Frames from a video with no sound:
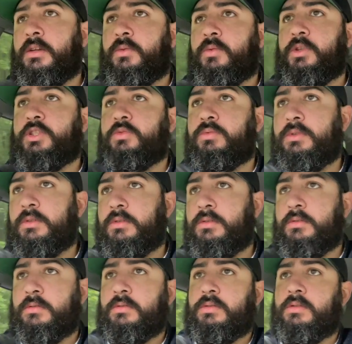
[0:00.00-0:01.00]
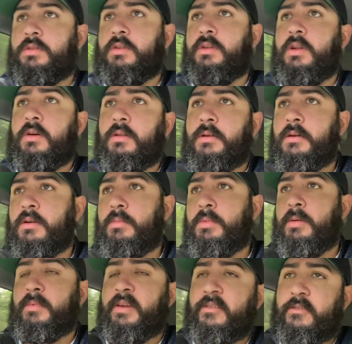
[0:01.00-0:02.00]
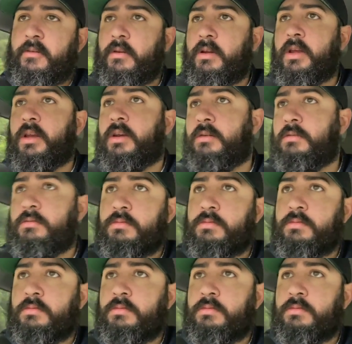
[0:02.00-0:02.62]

which will no longer be my studio